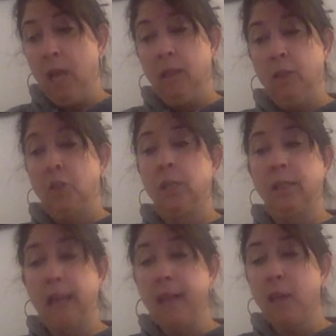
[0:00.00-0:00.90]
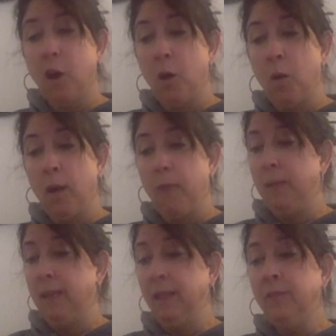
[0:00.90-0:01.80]
Then she'd let go and
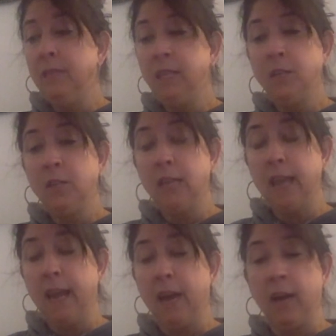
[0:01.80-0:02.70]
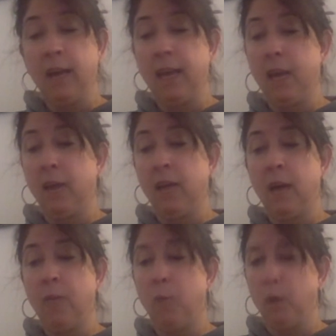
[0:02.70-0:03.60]
be lifted into the air and carried
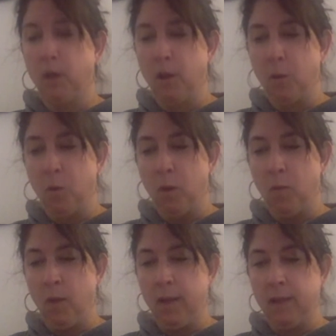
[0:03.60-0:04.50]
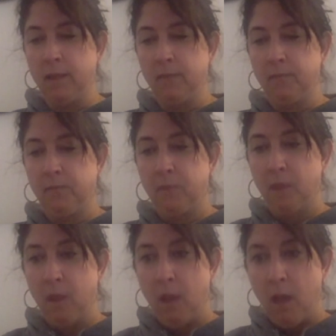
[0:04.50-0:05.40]
upward on a warm wind."
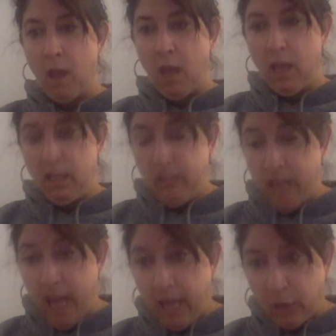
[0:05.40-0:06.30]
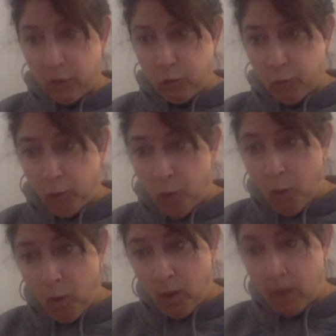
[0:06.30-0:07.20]
"Is that
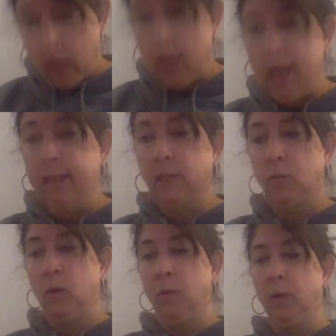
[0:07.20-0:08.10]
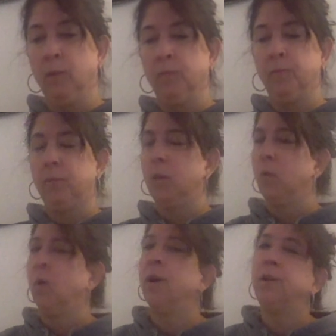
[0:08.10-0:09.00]
true?" asked Wilbur.
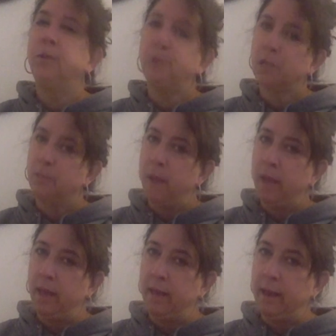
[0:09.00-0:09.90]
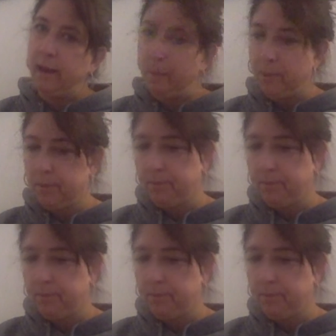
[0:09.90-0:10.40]
"Or are you just making that up?"